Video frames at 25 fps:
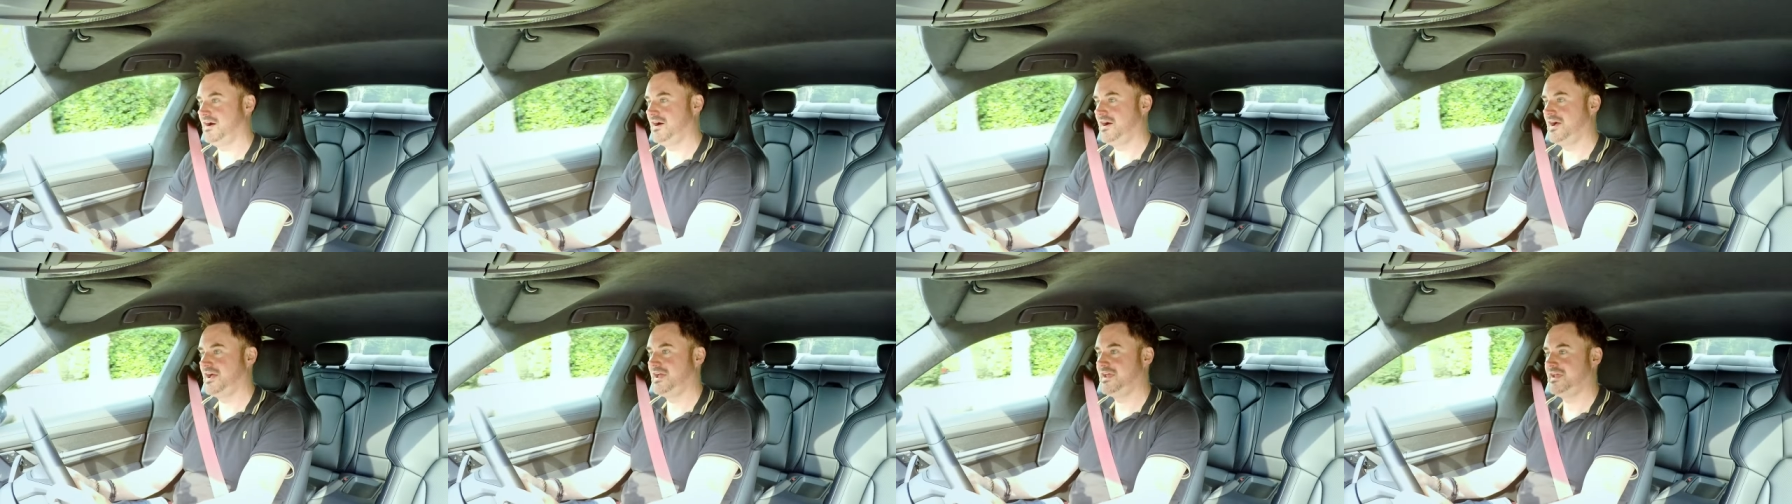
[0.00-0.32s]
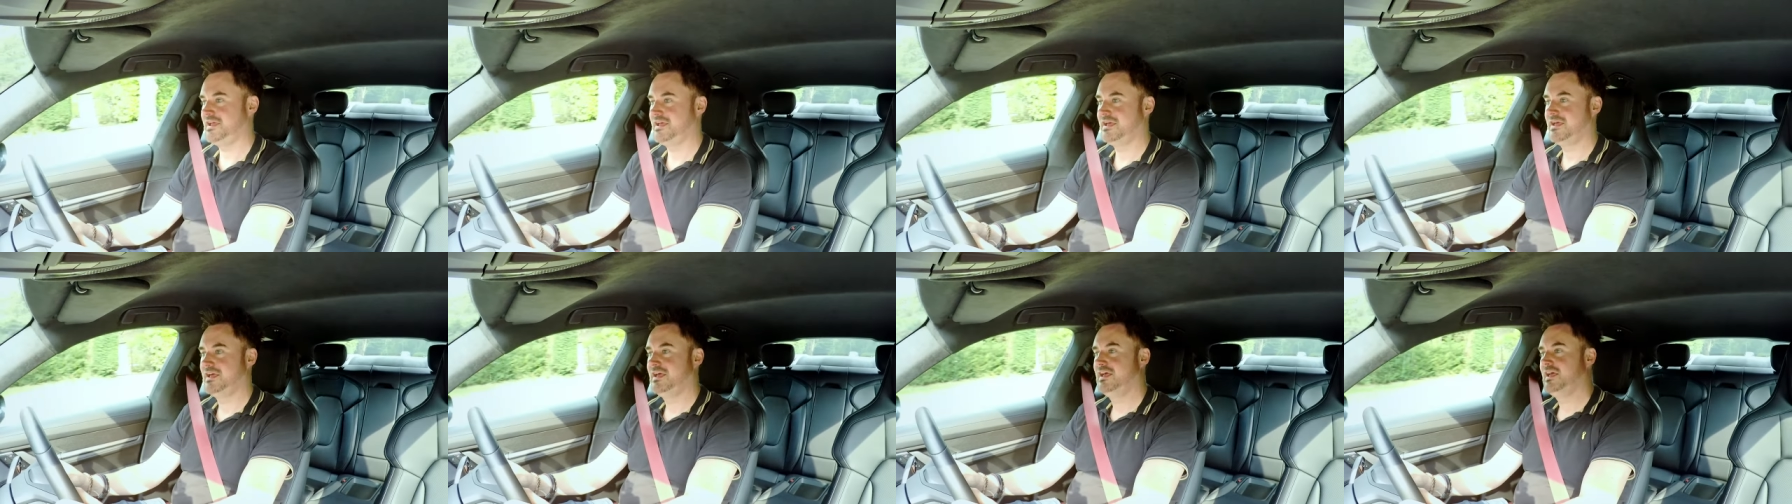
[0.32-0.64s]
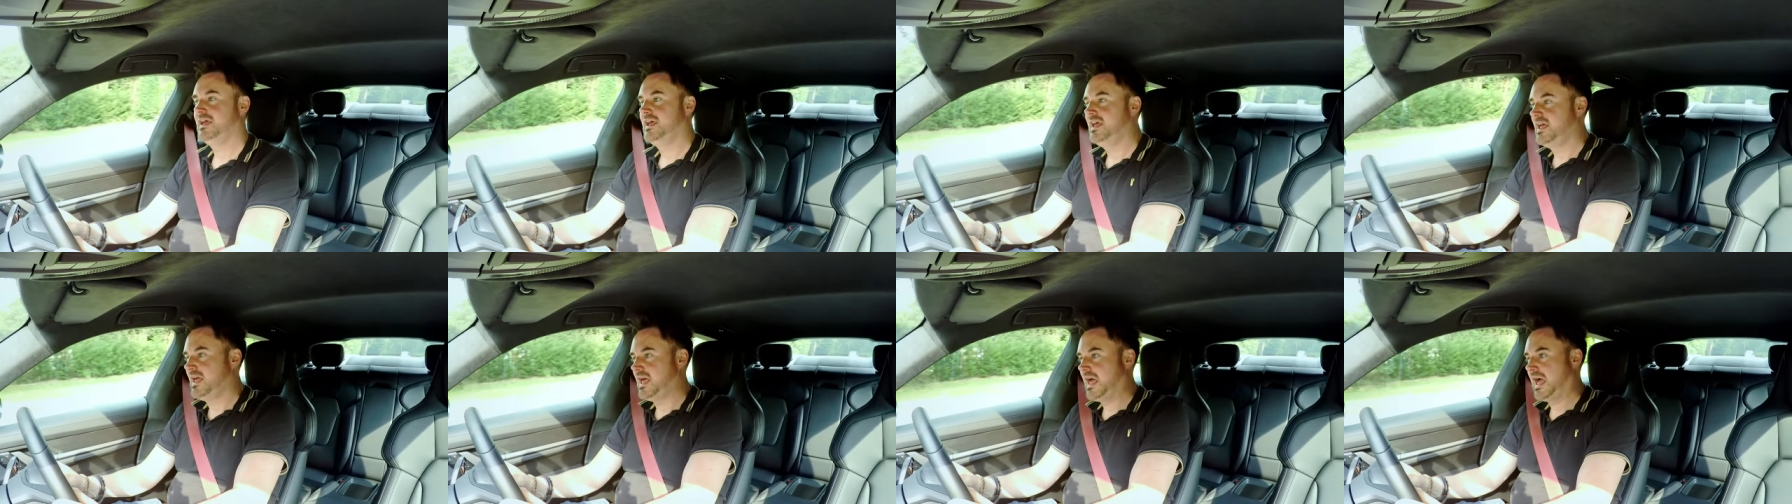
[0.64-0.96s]
I
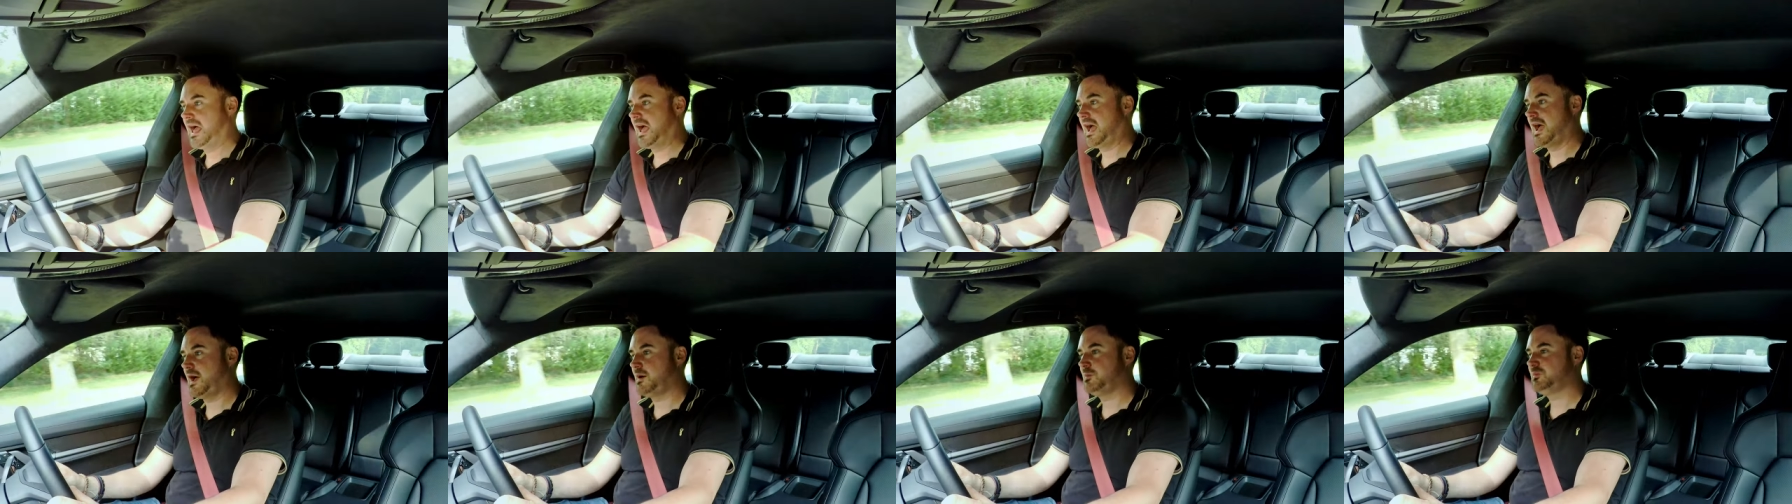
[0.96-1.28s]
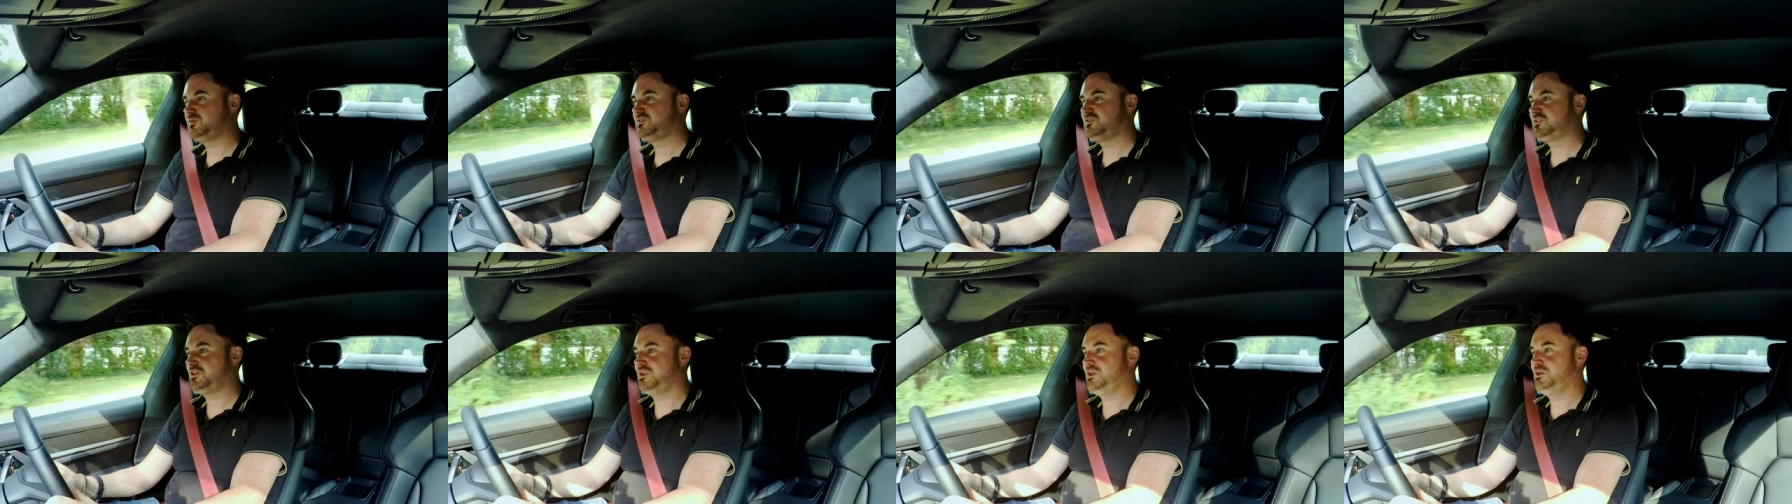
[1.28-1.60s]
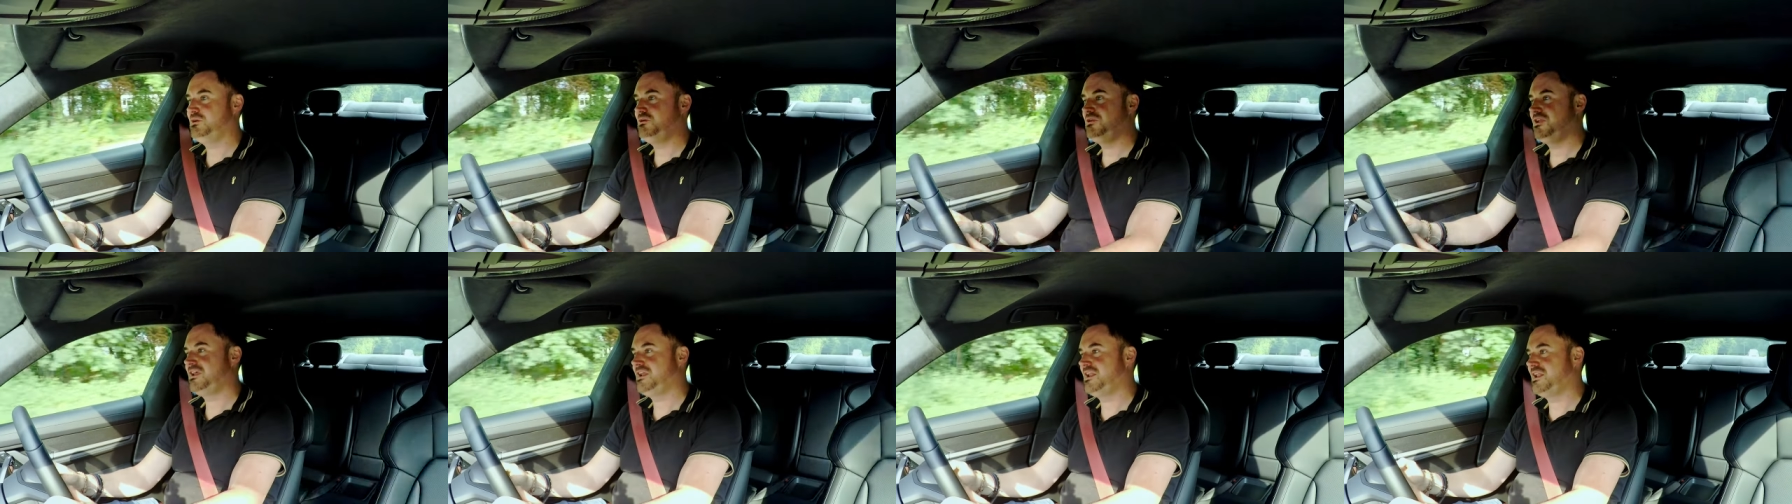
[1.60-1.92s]

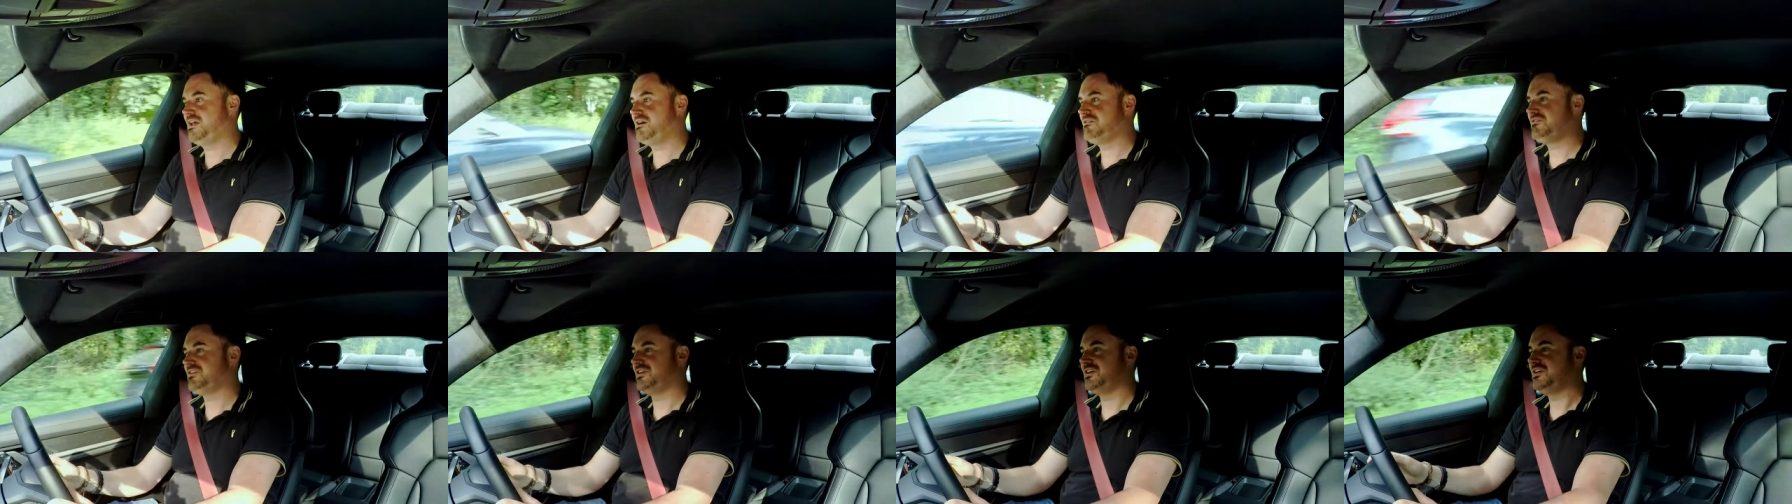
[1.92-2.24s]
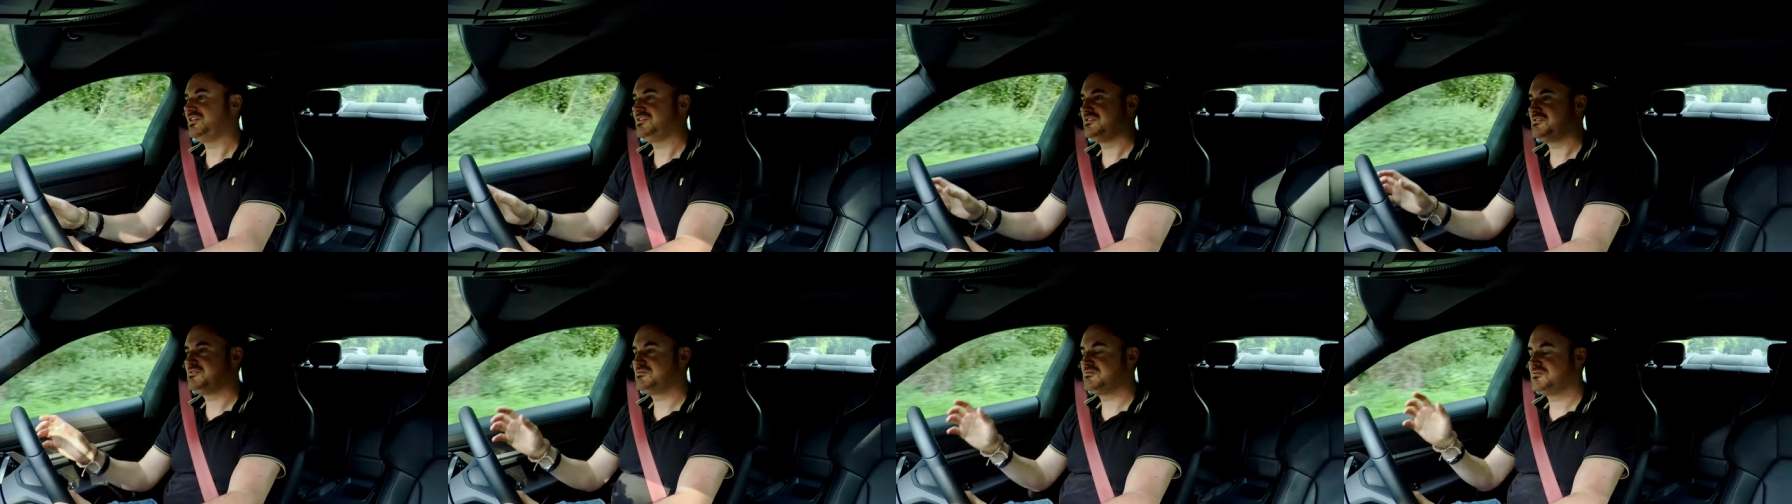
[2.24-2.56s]
absolutely love it.